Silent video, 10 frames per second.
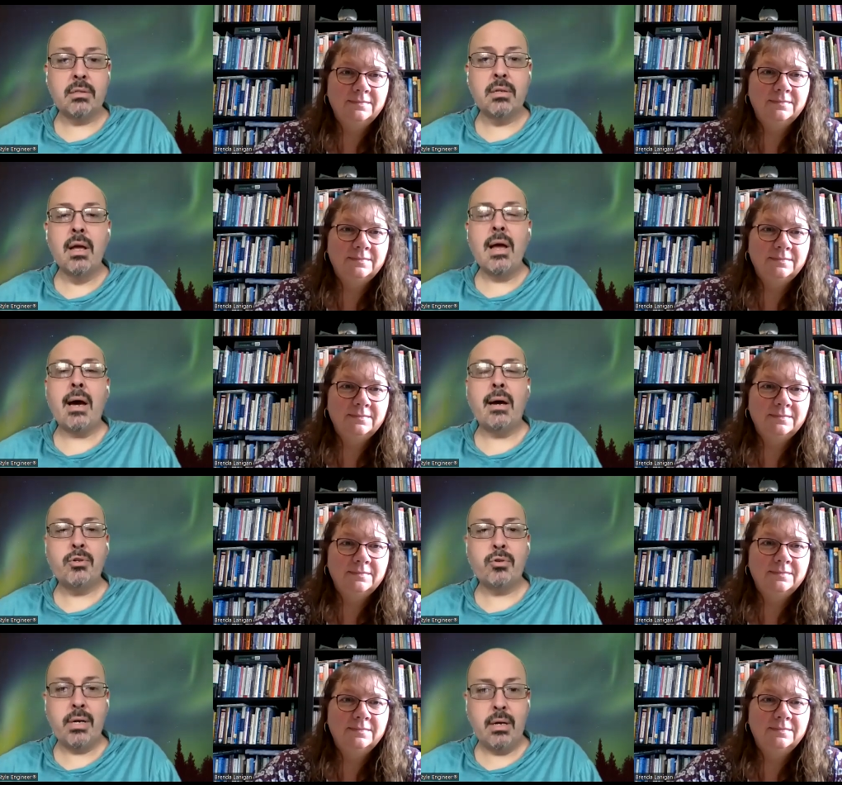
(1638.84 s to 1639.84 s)
Speaker 1: us how
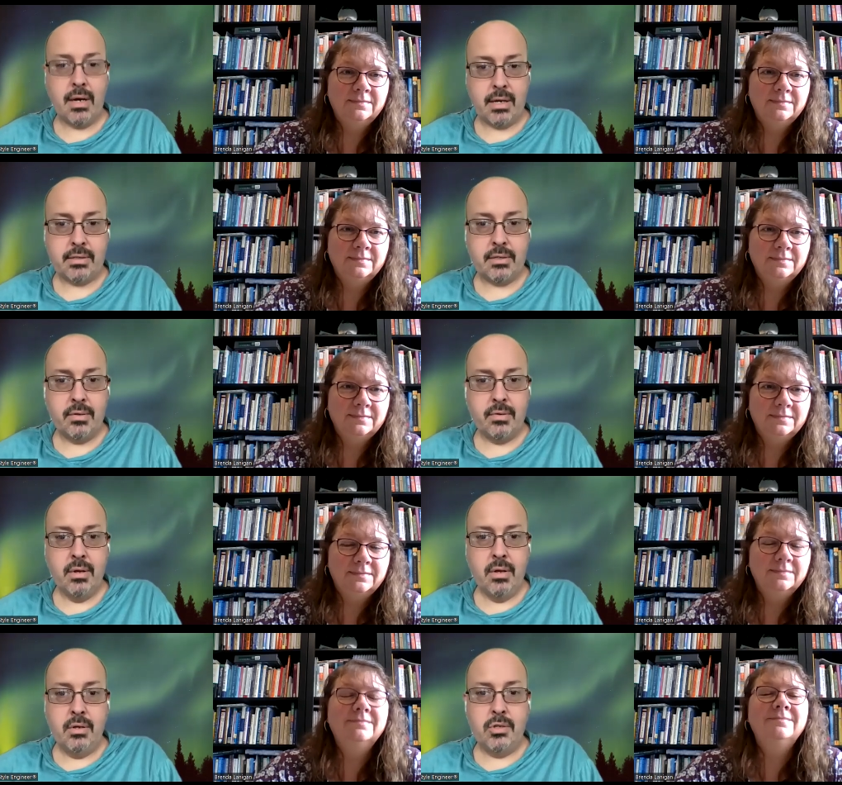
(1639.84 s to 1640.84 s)
to treat us.
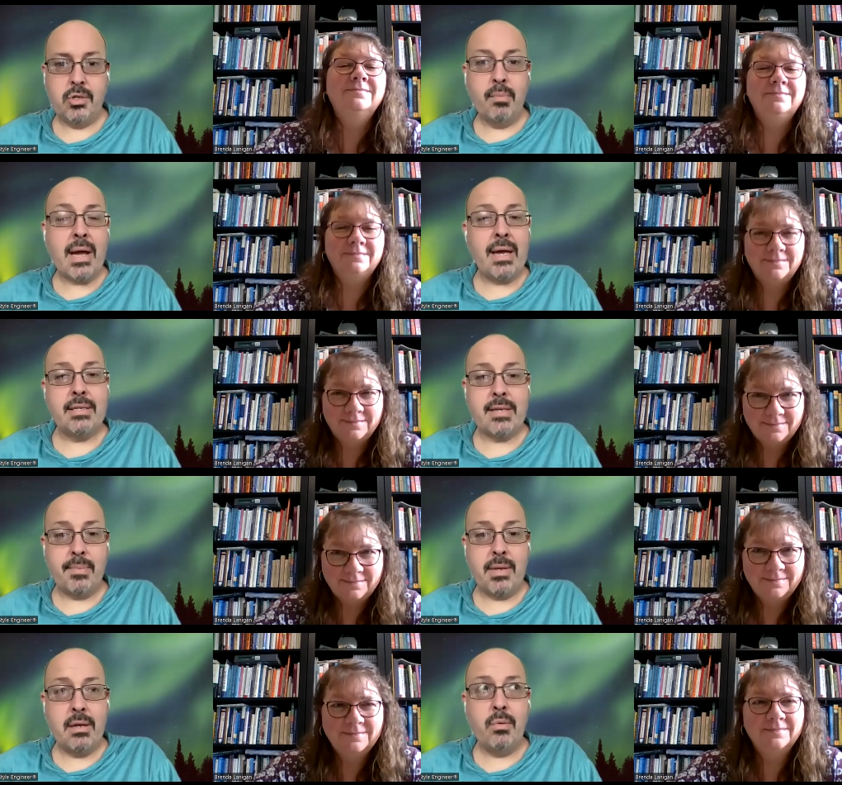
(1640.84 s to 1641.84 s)
So by
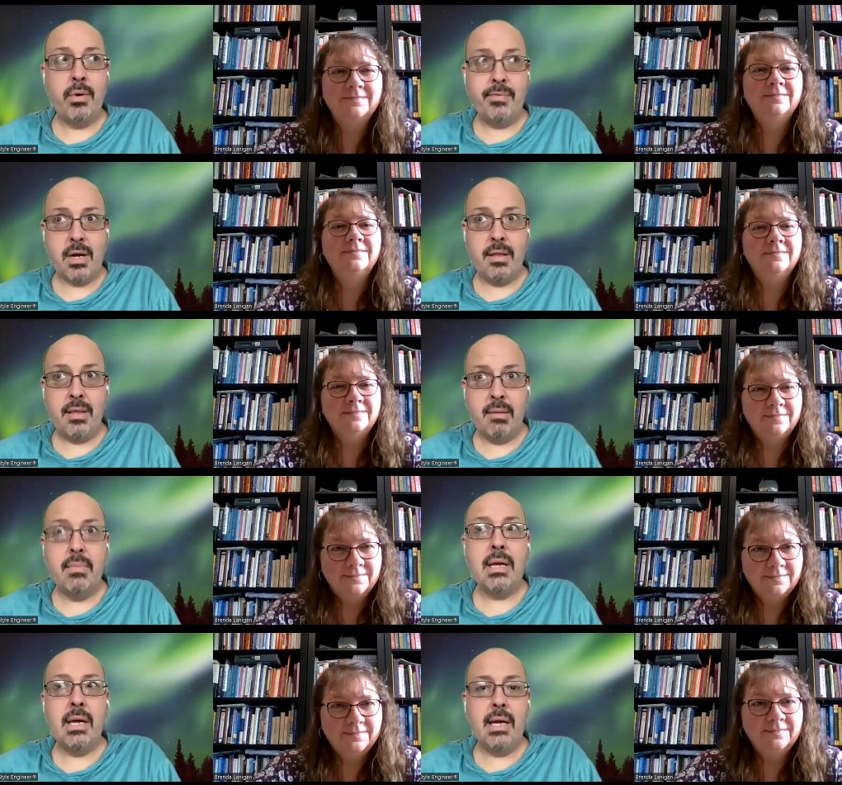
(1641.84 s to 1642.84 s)
accepting, we taught
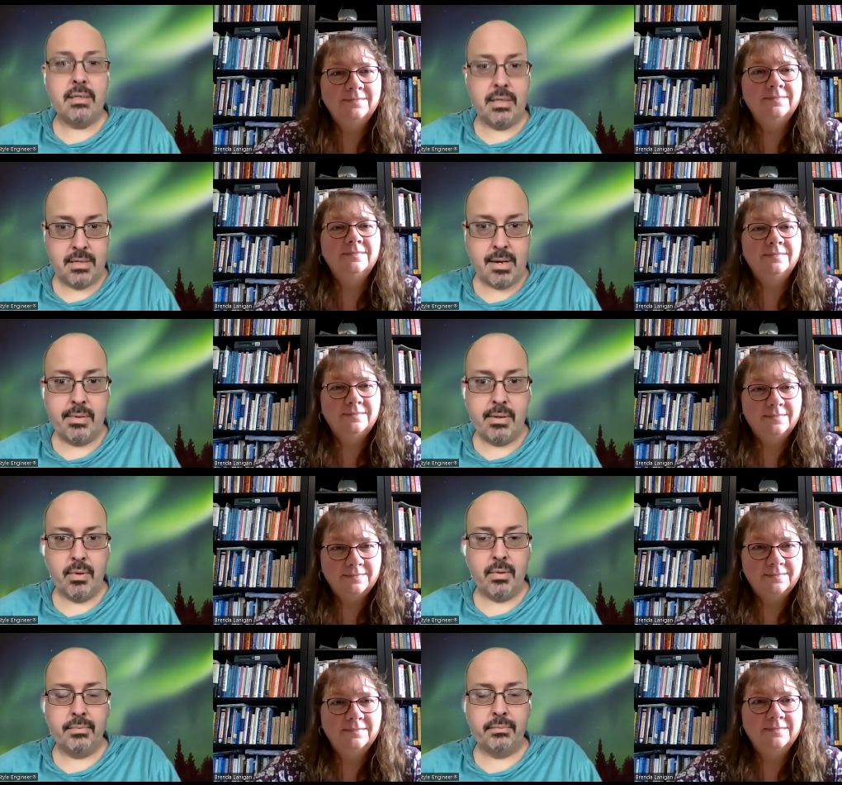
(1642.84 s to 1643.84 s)
them it's
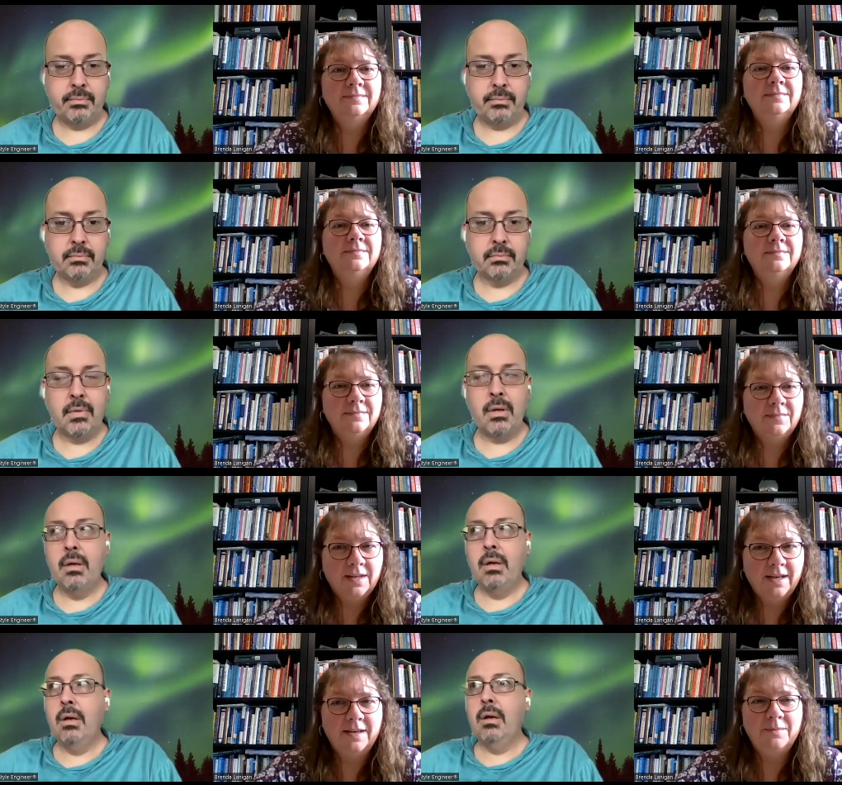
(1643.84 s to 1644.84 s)
acceptable.
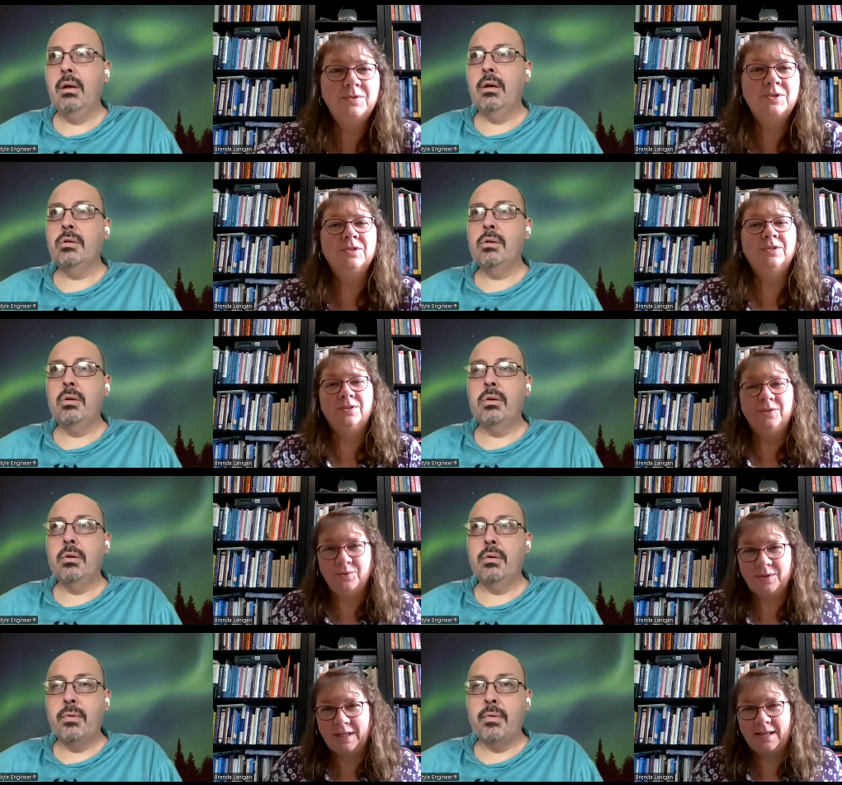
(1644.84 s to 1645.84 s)

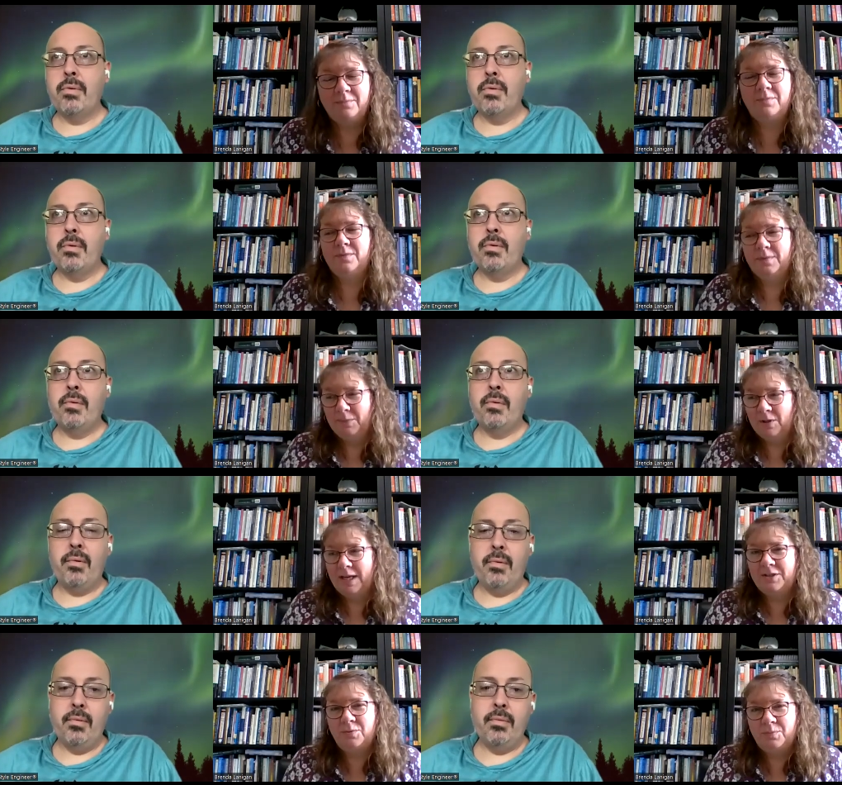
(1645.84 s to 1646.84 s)
Speaker 2: Absolutely. I'm, I'm
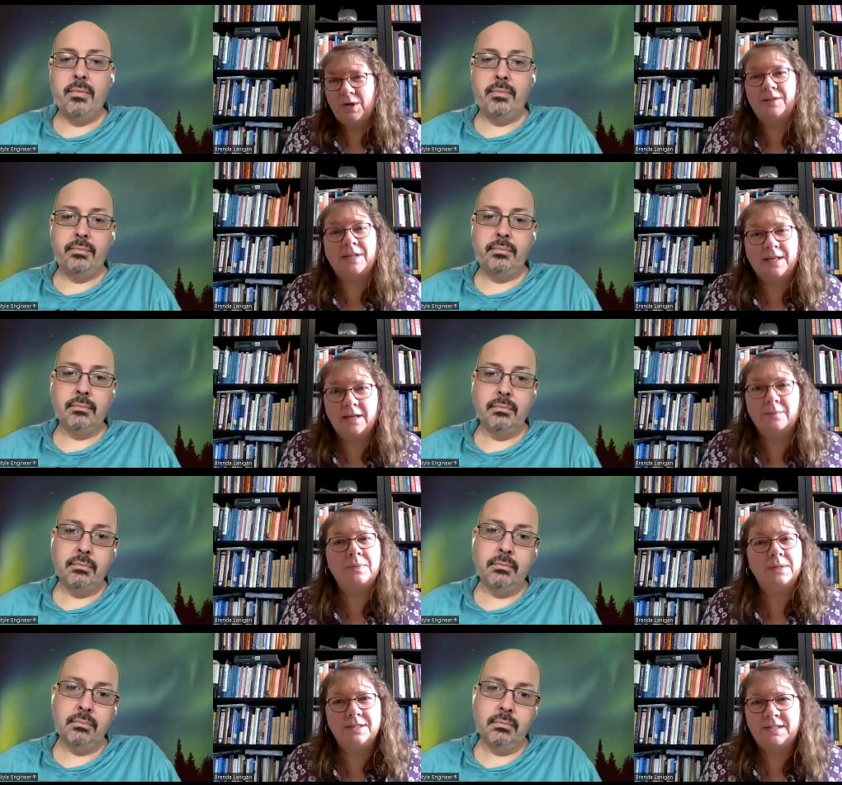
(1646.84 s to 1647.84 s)
glad you brought that
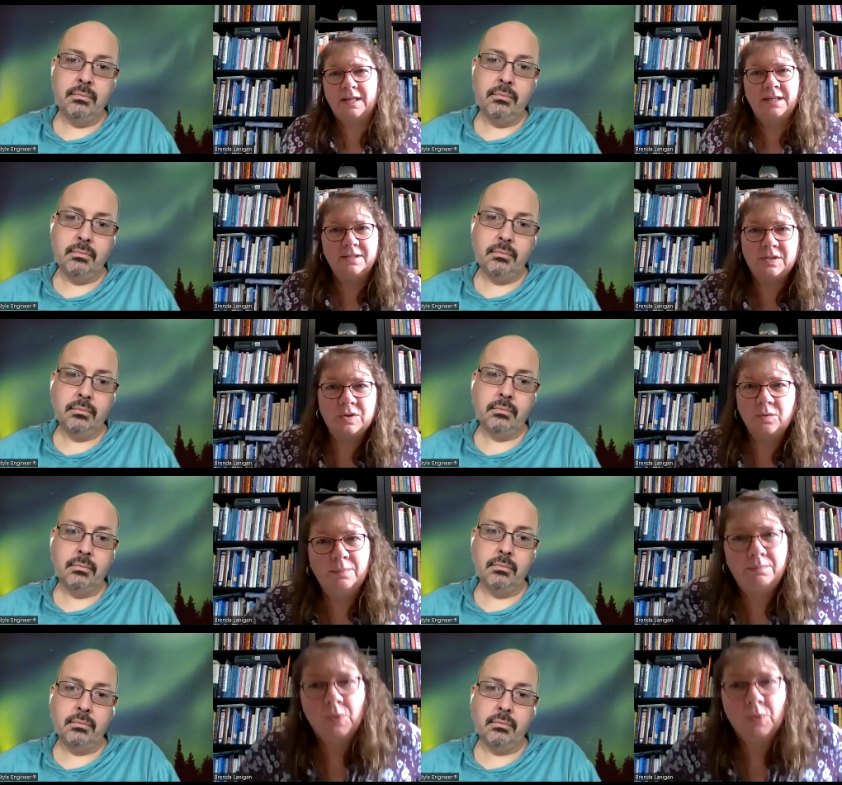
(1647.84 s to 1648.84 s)
up because that is
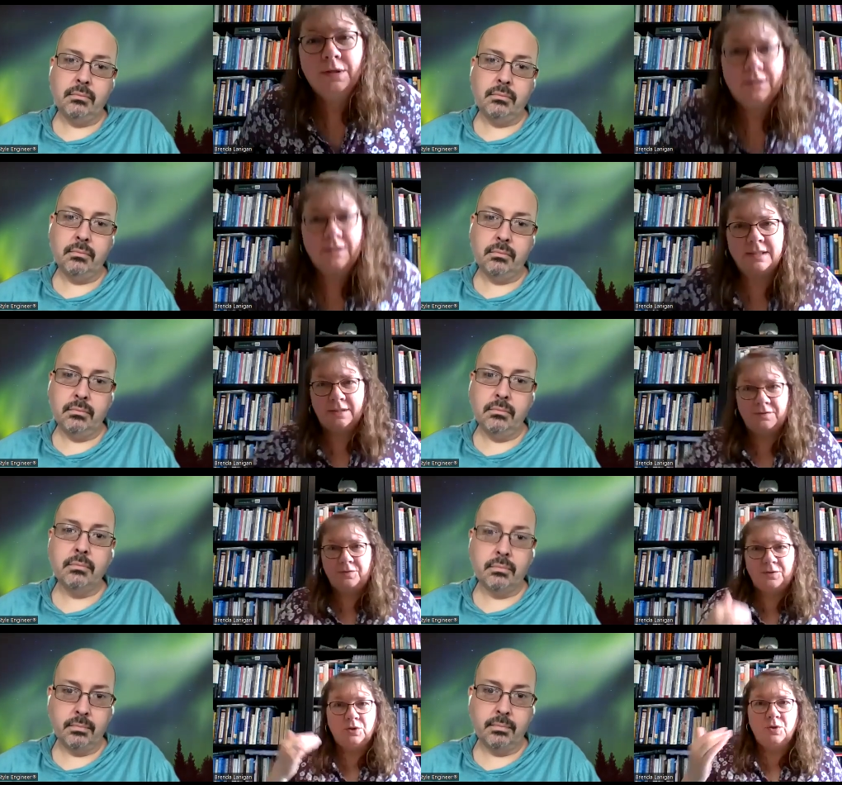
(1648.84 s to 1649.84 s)
so important.
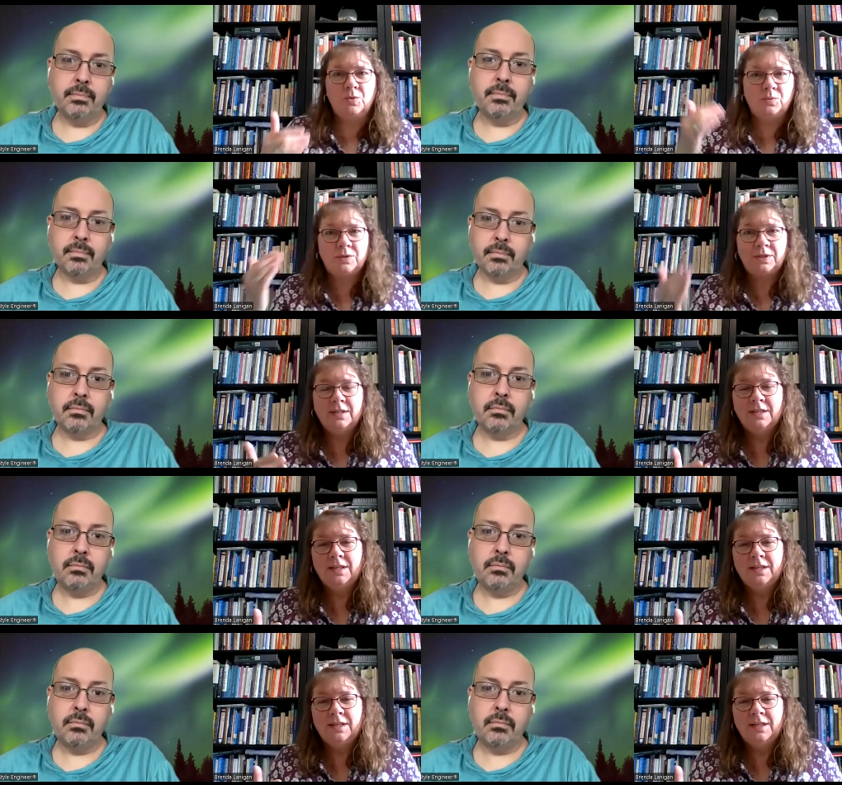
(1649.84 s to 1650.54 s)
If you don't